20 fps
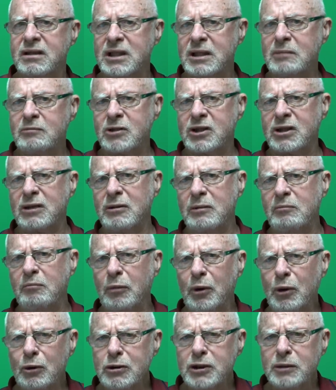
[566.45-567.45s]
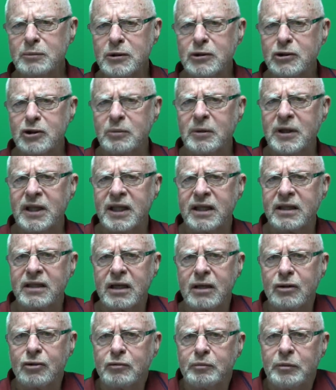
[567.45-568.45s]
seemed so implausible to me that
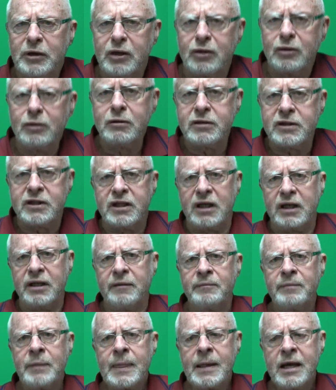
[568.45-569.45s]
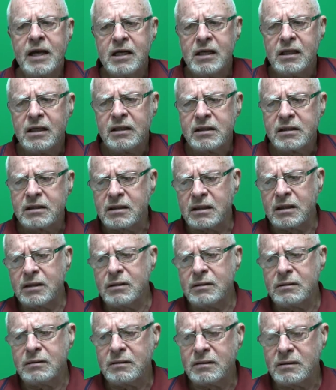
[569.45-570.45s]
there could be gooks there.
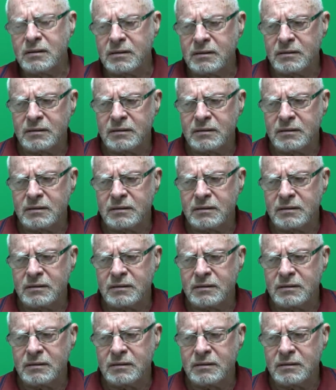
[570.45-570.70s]
So